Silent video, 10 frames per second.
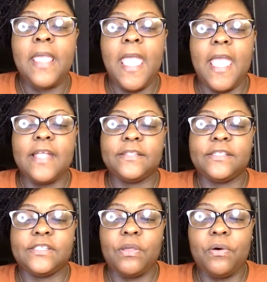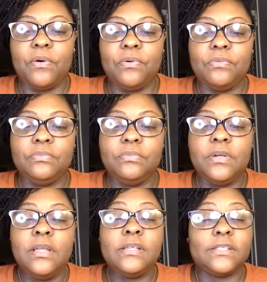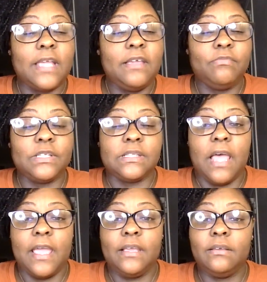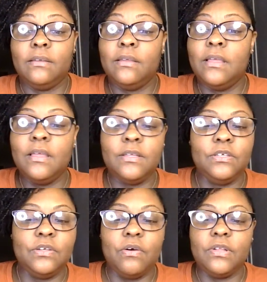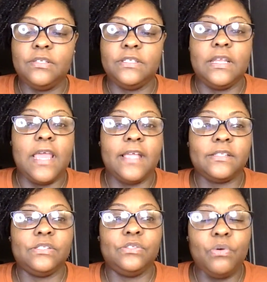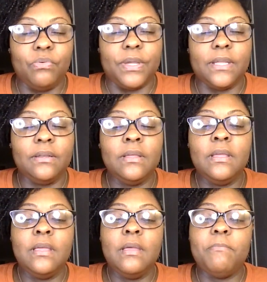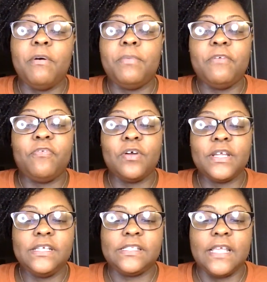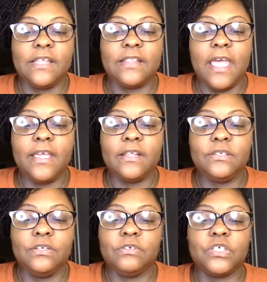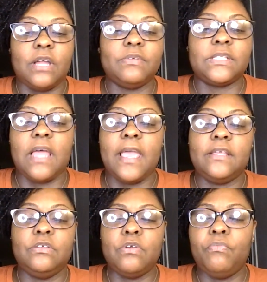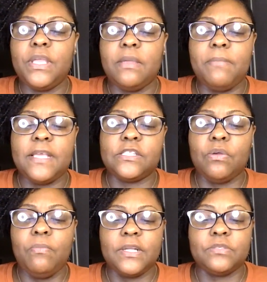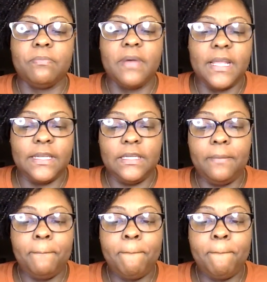And so Saint was like, let's do it. But before he said that, John was like, we can make so much money.